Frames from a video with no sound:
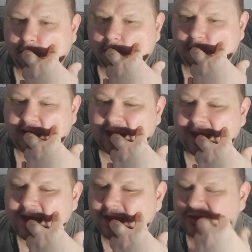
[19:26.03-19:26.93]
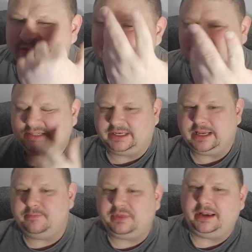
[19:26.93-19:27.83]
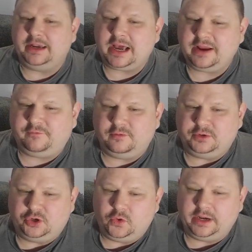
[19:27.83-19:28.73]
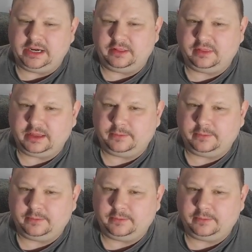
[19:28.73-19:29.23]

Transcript: I like this to keep that knight from doing anything.